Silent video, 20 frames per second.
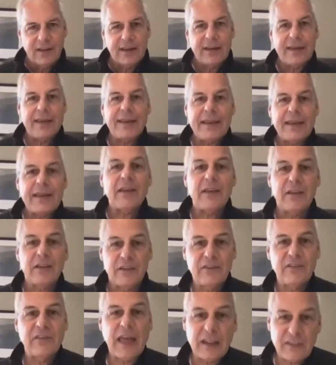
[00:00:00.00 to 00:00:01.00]
It
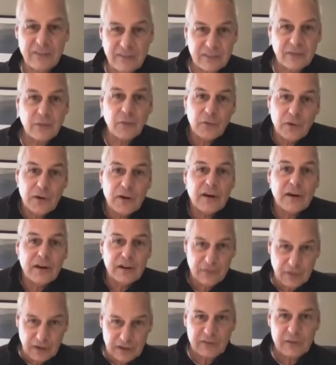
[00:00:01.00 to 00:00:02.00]
is, that's the word,
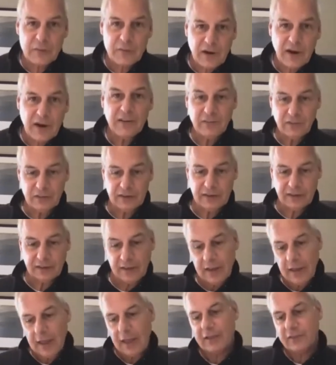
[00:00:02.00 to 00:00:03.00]
reciprocity.
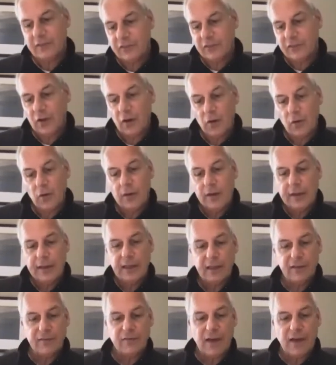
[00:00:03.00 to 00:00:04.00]
And so
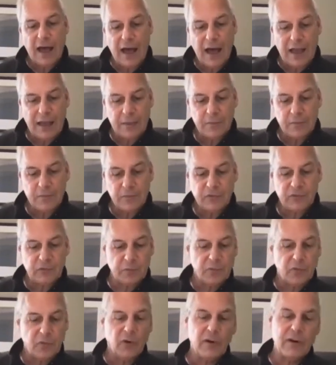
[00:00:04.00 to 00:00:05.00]
if I'm
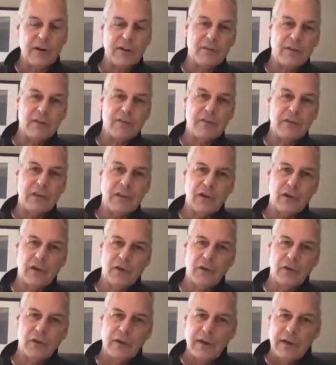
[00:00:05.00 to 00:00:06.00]
supportive of
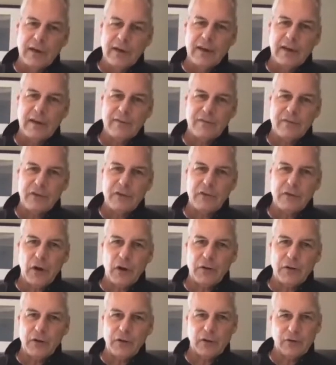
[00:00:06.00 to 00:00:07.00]
you, if you
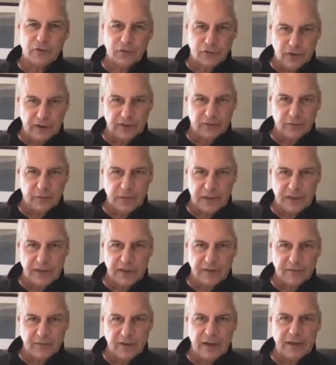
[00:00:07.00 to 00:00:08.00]
can trust me,
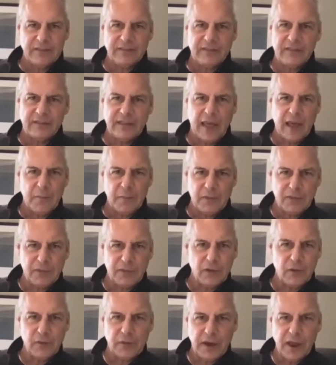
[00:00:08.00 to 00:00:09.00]
if I sit down with
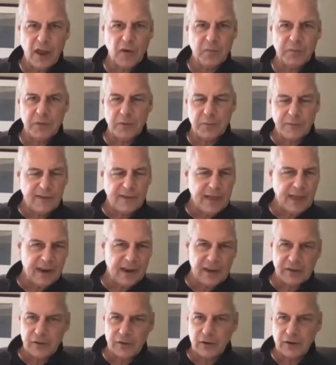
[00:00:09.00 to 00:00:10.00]
you and help you plan
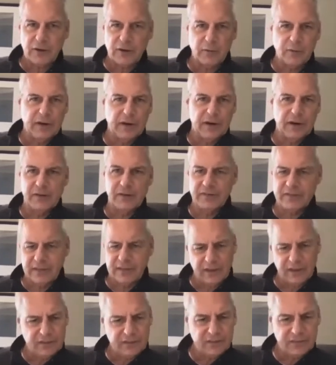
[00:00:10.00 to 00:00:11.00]
out your career and
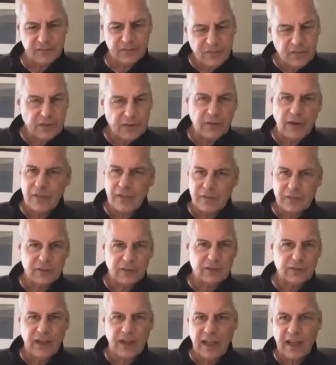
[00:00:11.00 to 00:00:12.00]
say, let's figure out
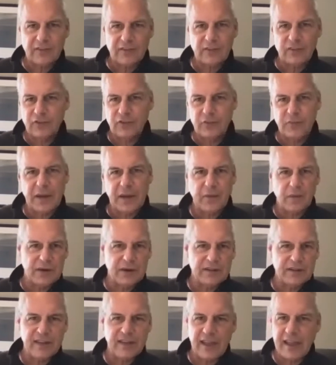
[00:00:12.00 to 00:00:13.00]
these classes you might want
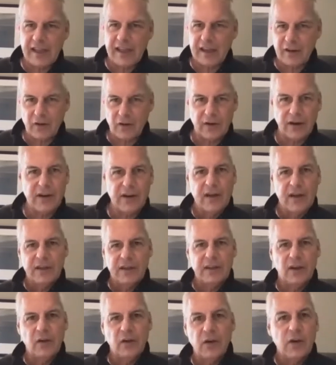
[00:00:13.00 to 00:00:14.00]
to take, or,
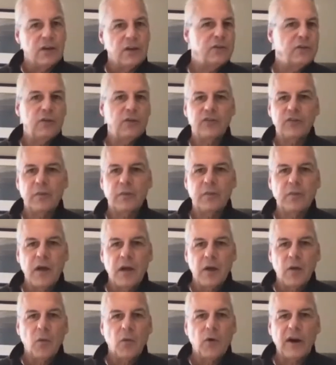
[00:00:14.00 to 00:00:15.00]
do some
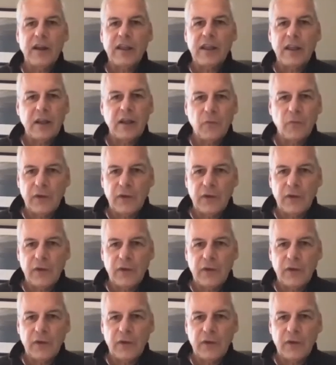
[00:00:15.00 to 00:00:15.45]
working